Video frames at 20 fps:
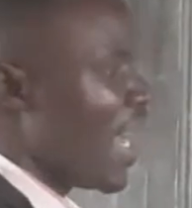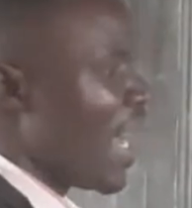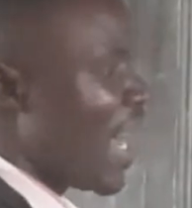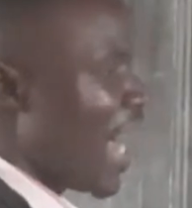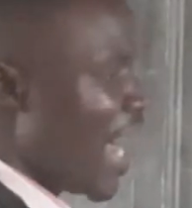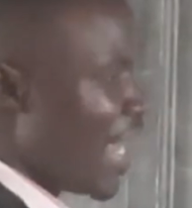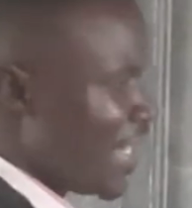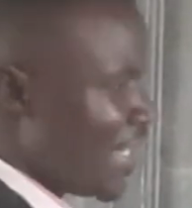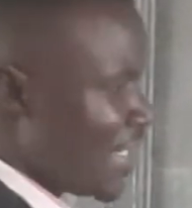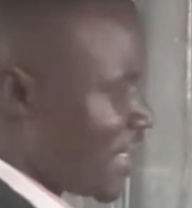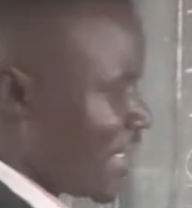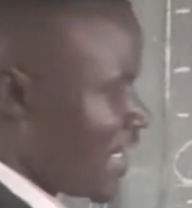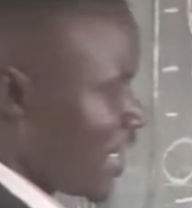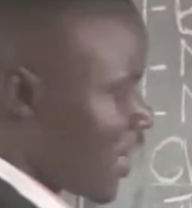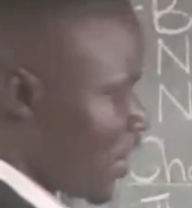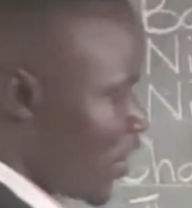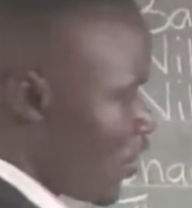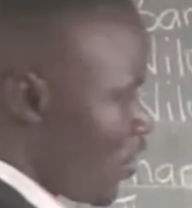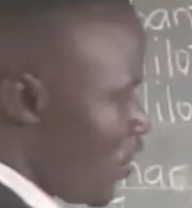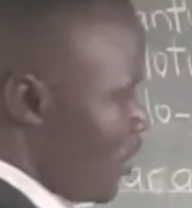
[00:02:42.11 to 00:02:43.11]
An
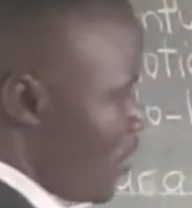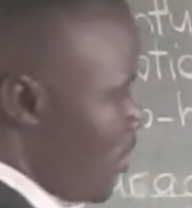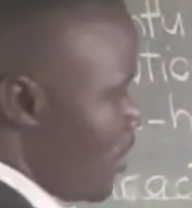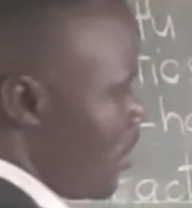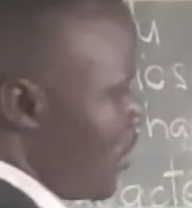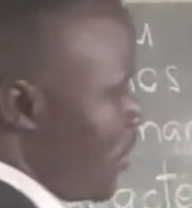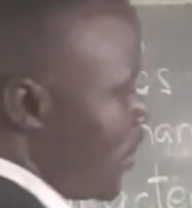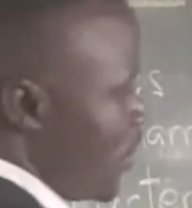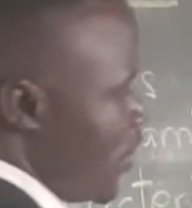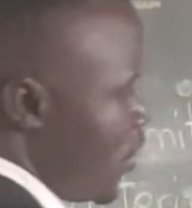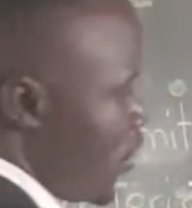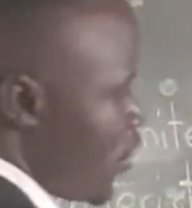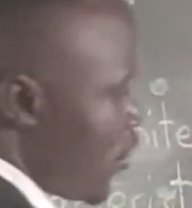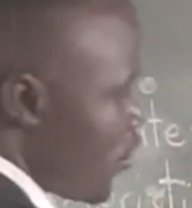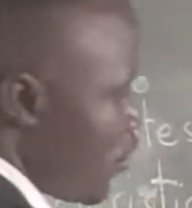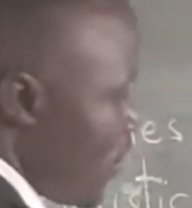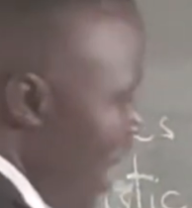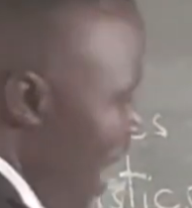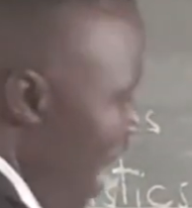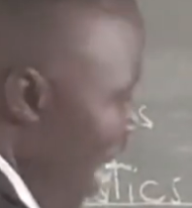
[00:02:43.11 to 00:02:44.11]
ethnic group
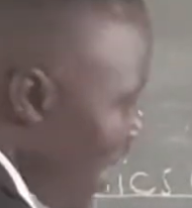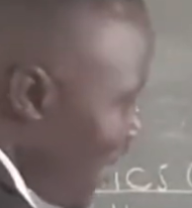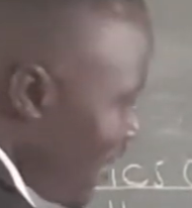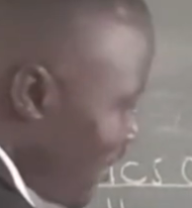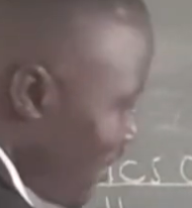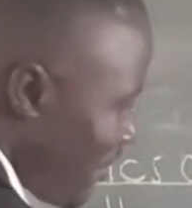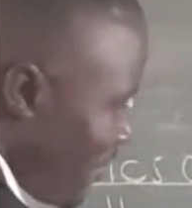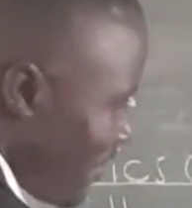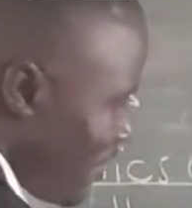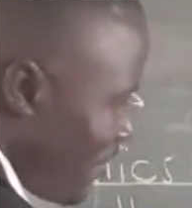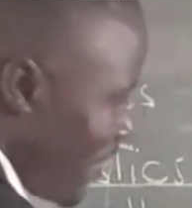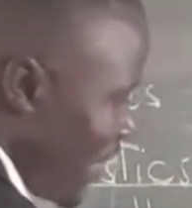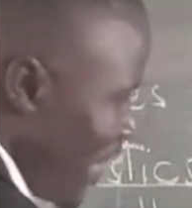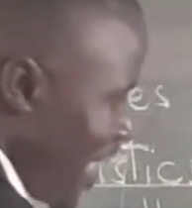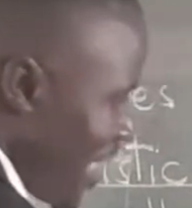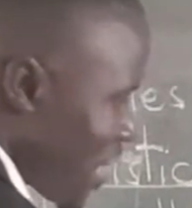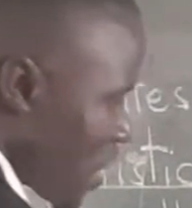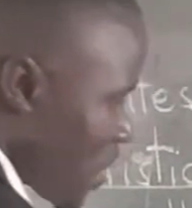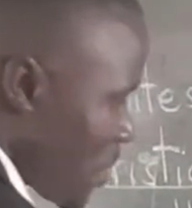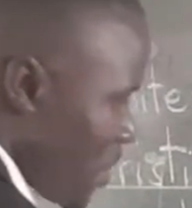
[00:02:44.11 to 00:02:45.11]
should have
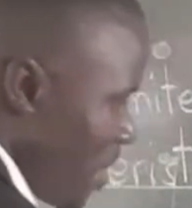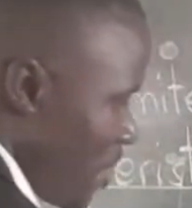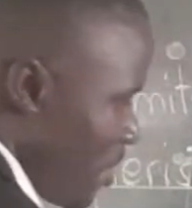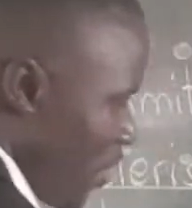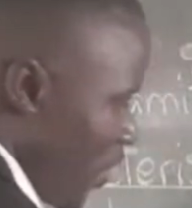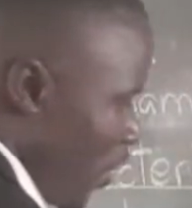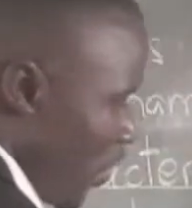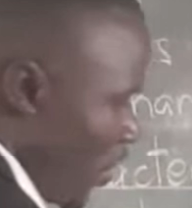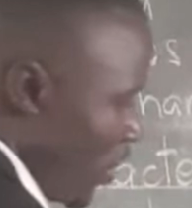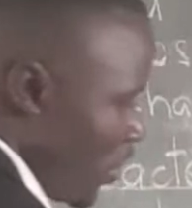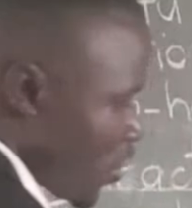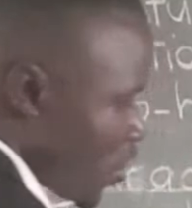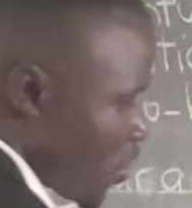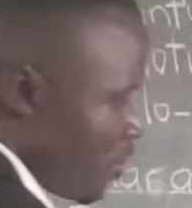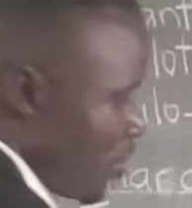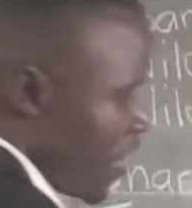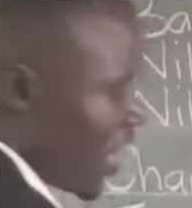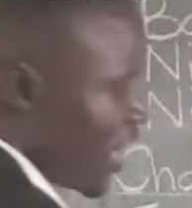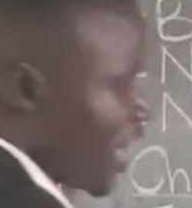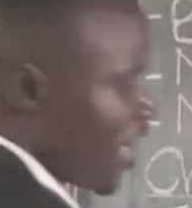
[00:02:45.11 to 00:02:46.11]
its people
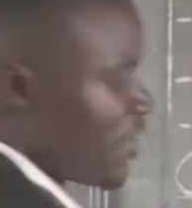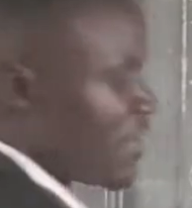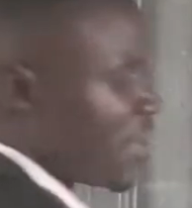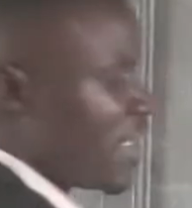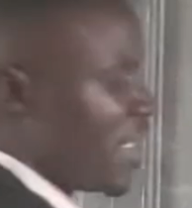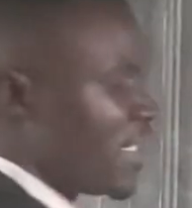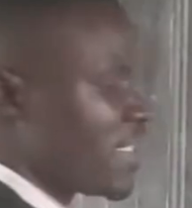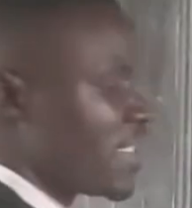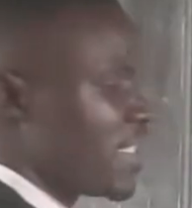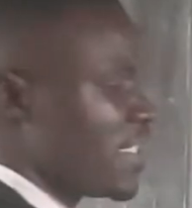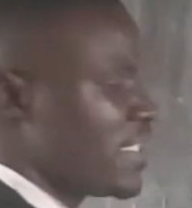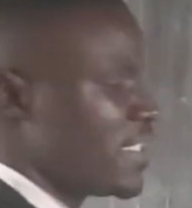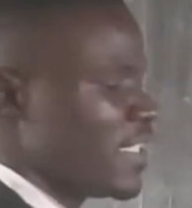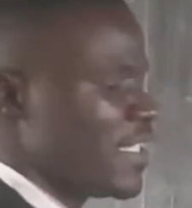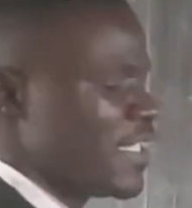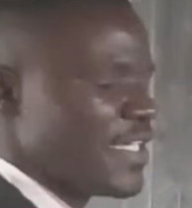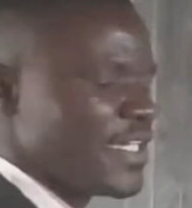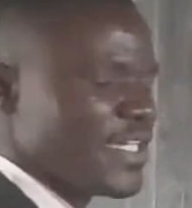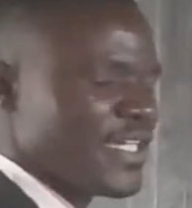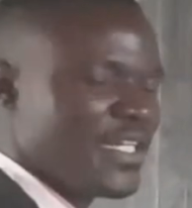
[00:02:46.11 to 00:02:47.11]
speaking
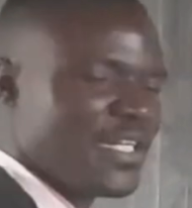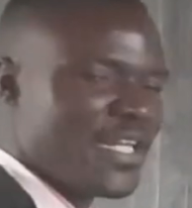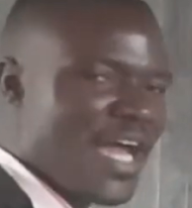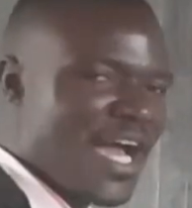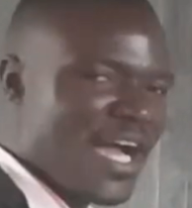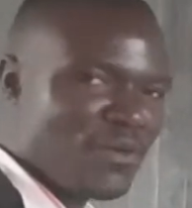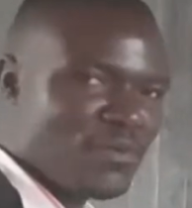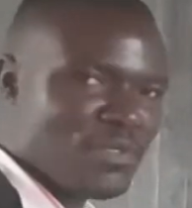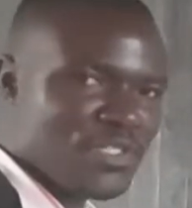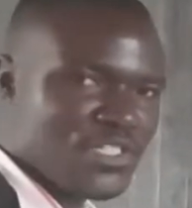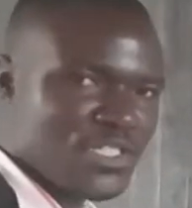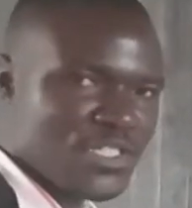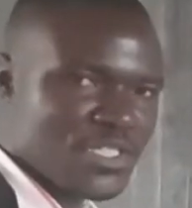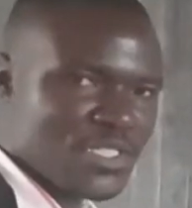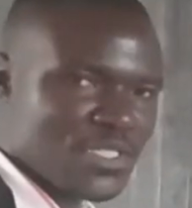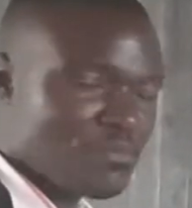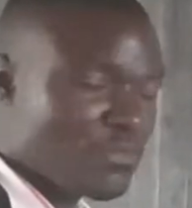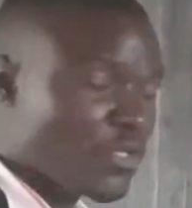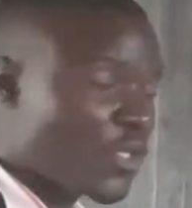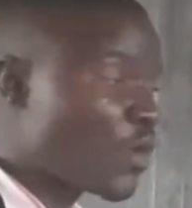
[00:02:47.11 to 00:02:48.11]
related
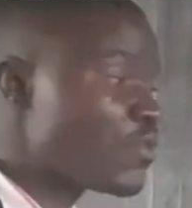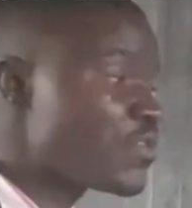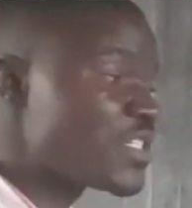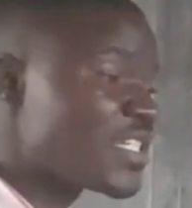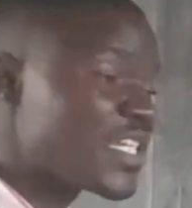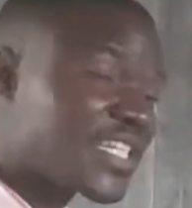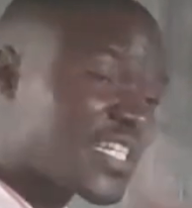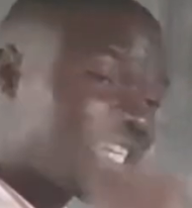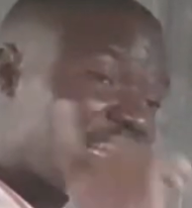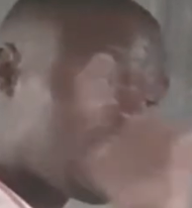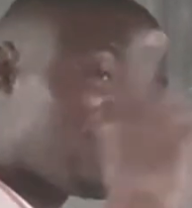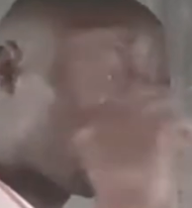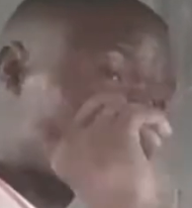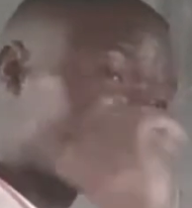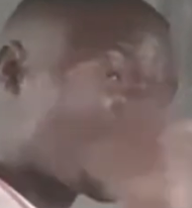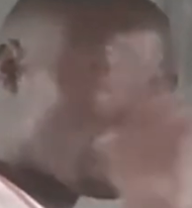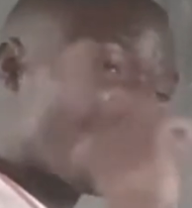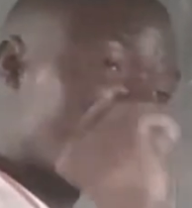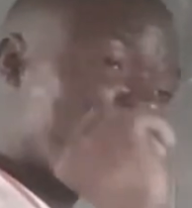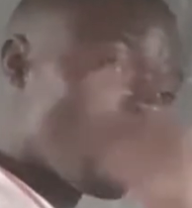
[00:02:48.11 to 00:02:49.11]
languages because they came
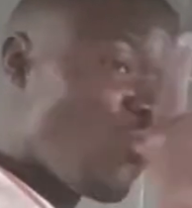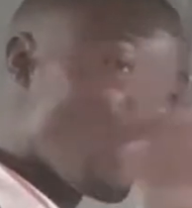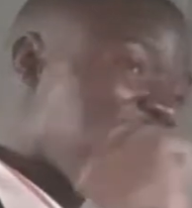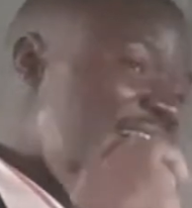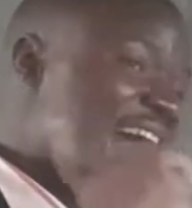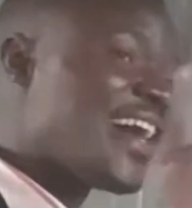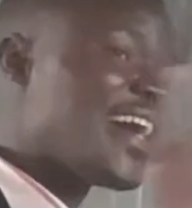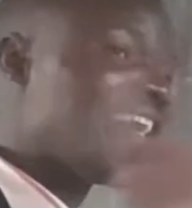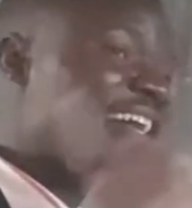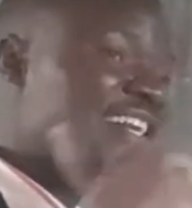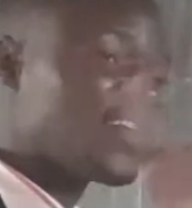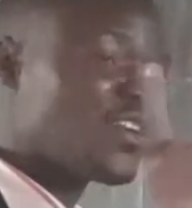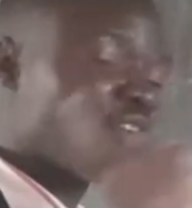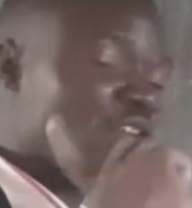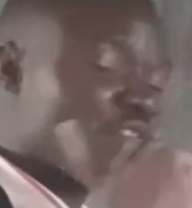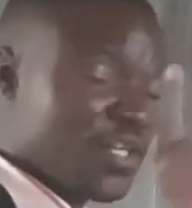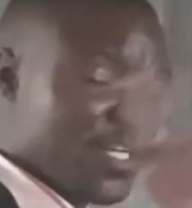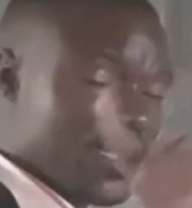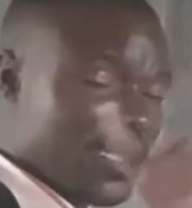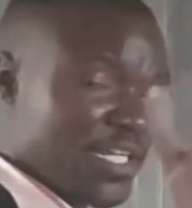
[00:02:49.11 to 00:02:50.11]
from one
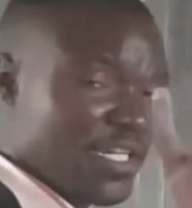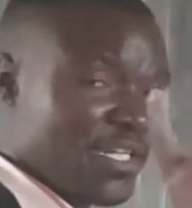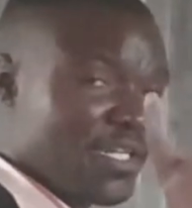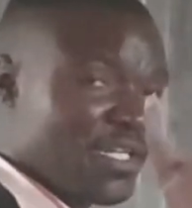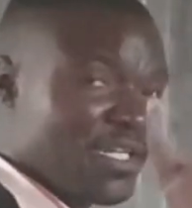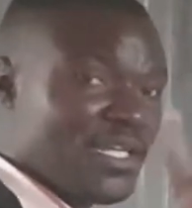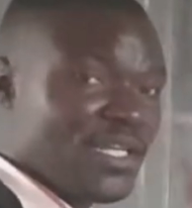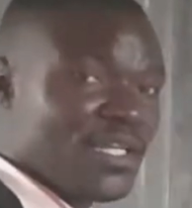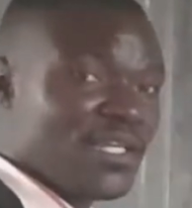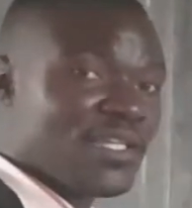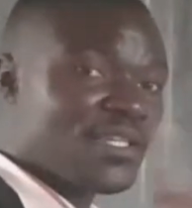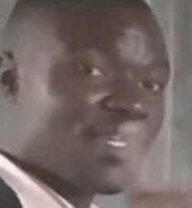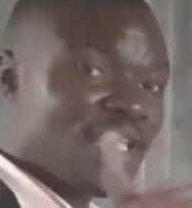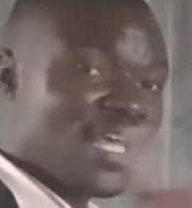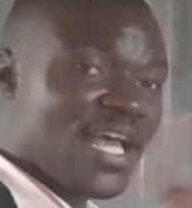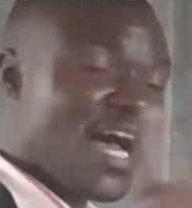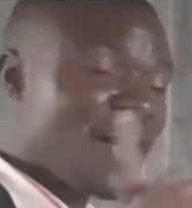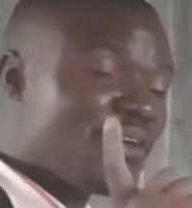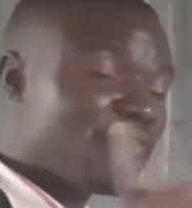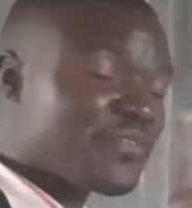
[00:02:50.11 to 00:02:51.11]
origin. They
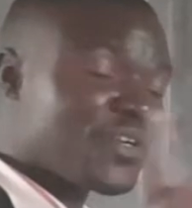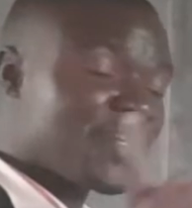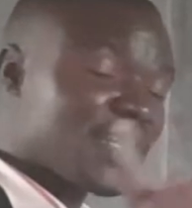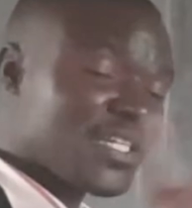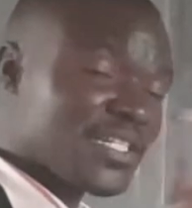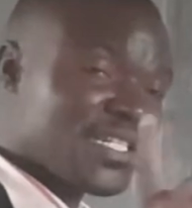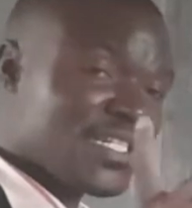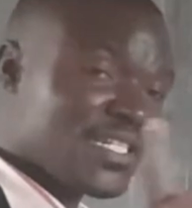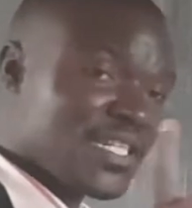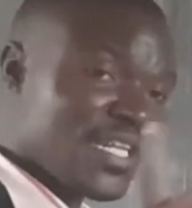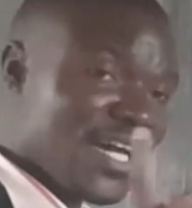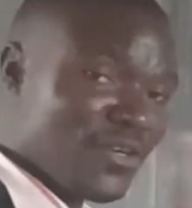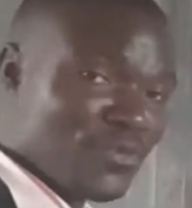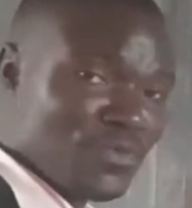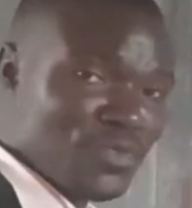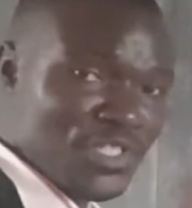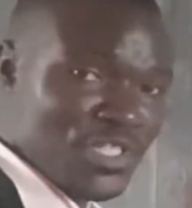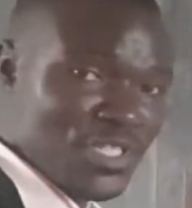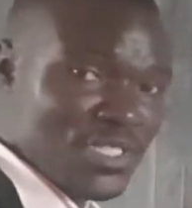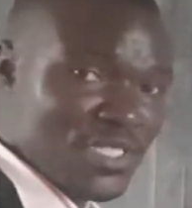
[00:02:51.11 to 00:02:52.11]
have related
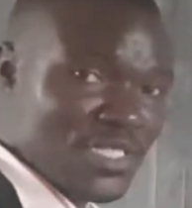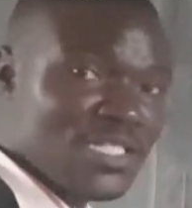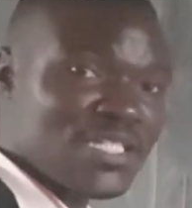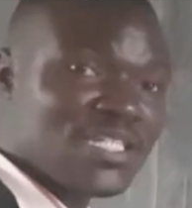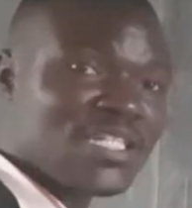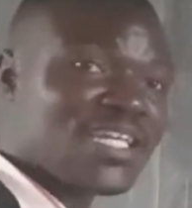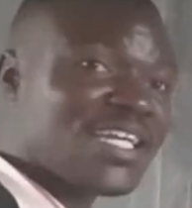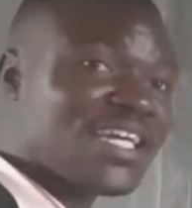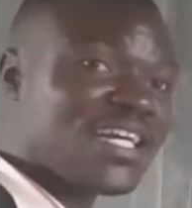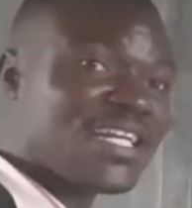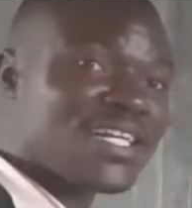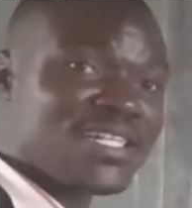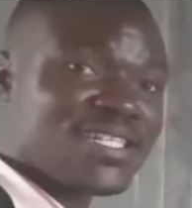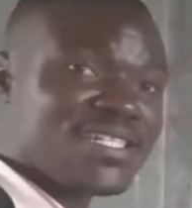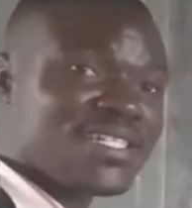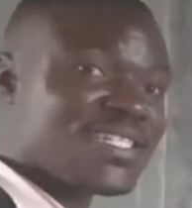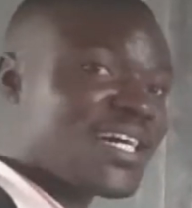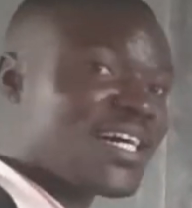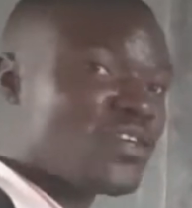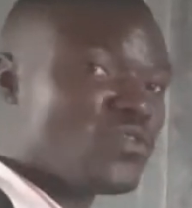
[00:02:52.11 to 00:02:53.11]
languages. They can
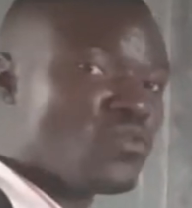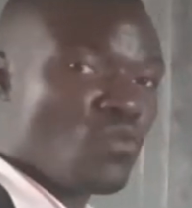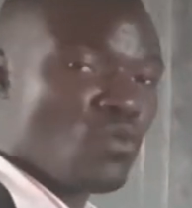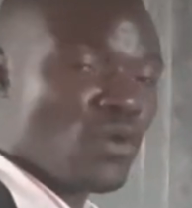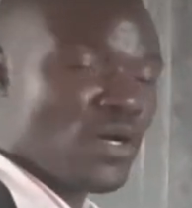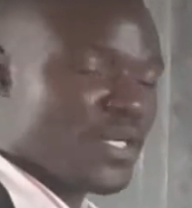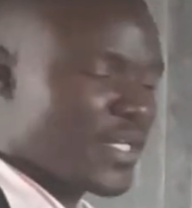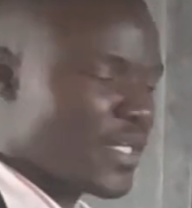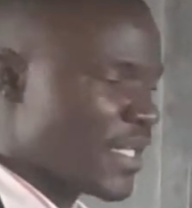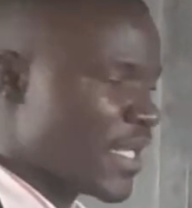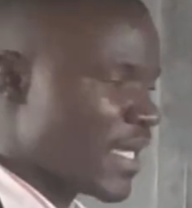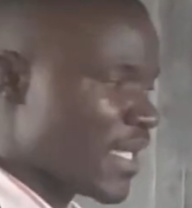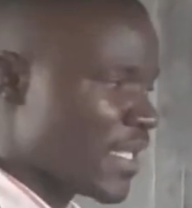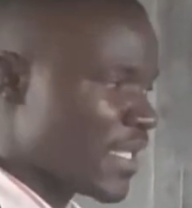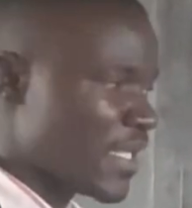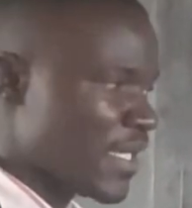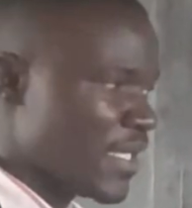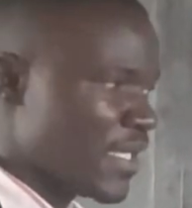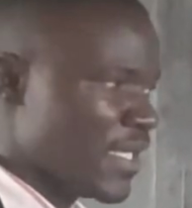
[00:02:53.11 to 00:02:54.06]
understand one another.